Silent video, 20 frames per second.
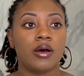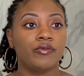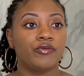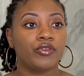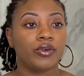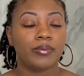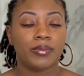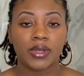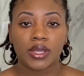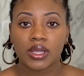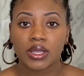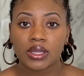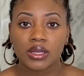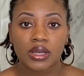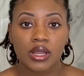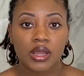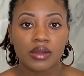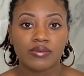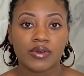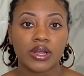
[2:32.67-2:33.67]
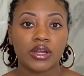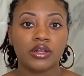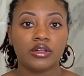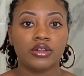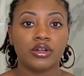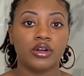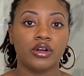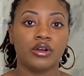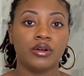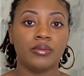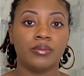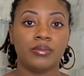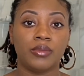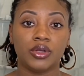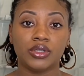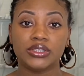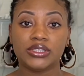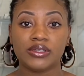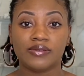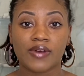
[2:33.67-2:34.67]
For men, a regular
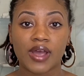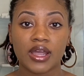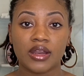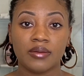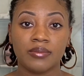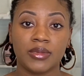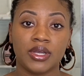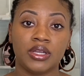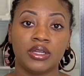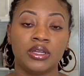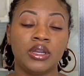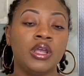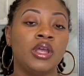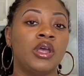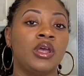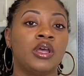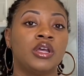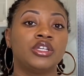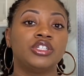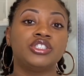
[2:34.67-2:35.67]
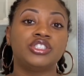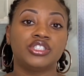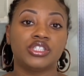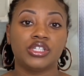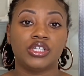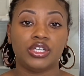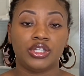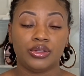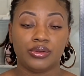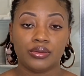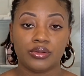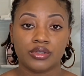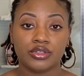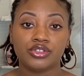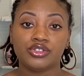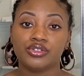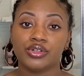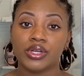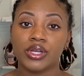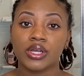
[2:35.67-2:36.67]
multivitamin should do the
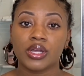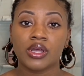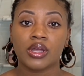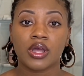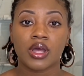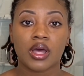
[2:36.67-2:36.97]
trick.